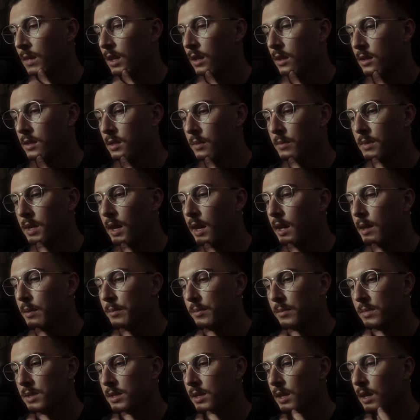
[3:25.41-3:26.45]

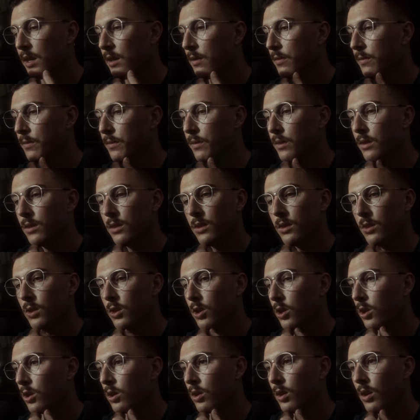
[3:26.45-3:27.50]
sometimes if
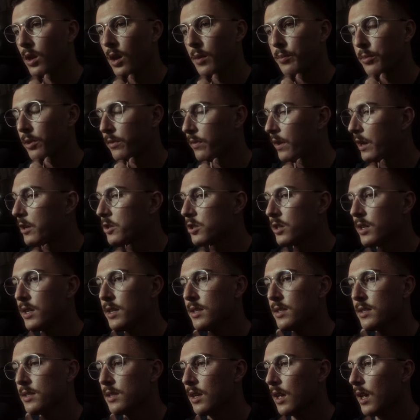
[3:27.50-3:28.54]
you're a
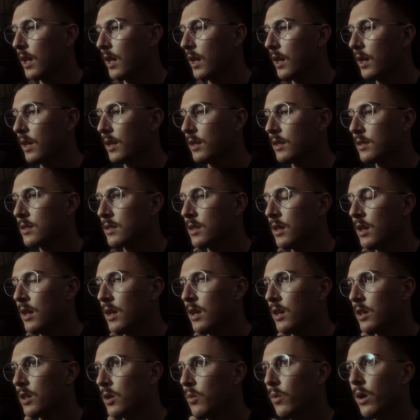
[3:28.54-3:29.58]
perfectionist and
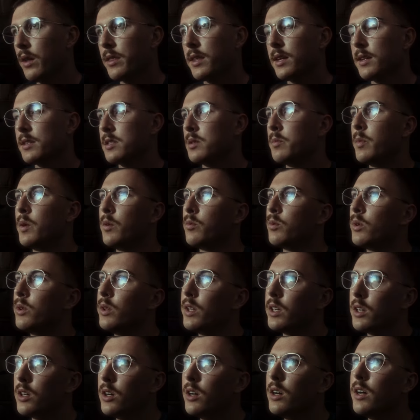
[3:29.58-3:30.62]
you want things to be really
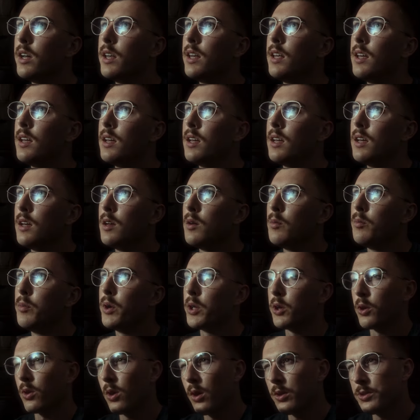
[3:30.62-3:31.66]
good, but
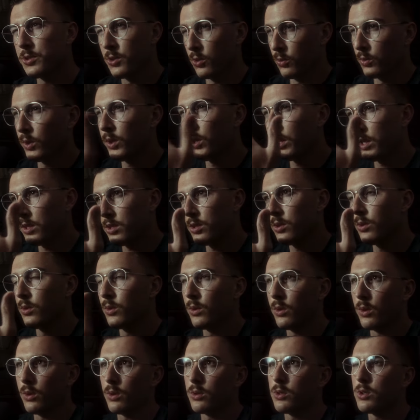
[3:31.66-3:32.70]
you're also really too
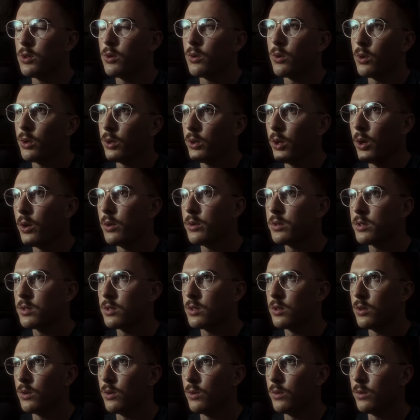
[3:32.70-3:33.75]
close
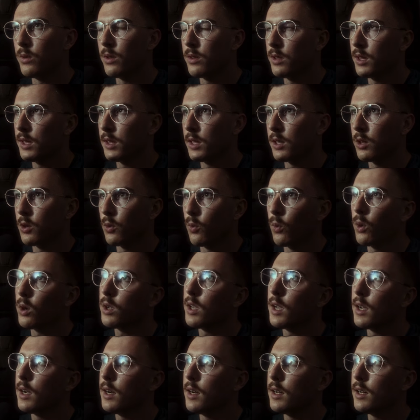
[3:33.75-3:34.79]
to the thing that you're
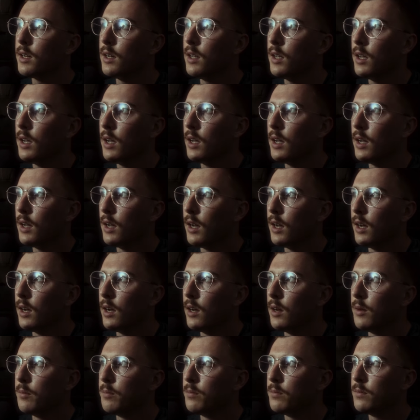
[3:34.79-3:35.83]
working
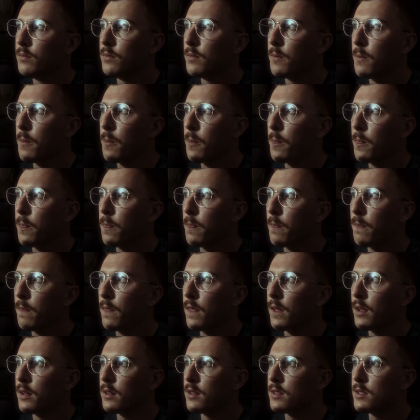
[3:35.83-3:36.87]
on,
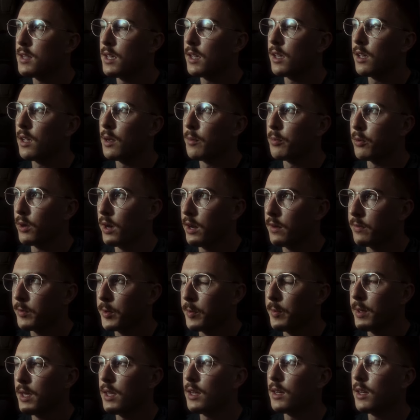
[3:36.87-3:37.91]
taking a break
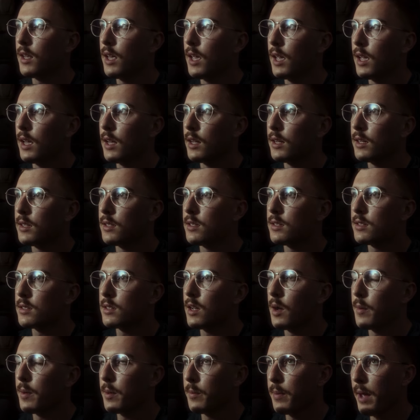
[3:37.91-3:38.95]
from it and
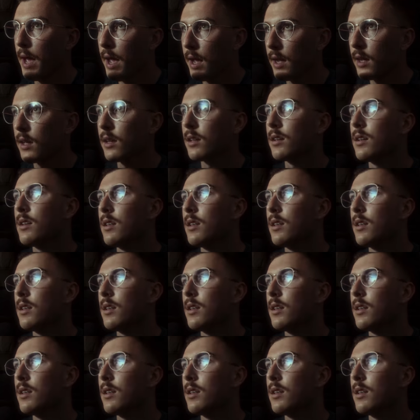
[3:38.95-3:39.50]
coming back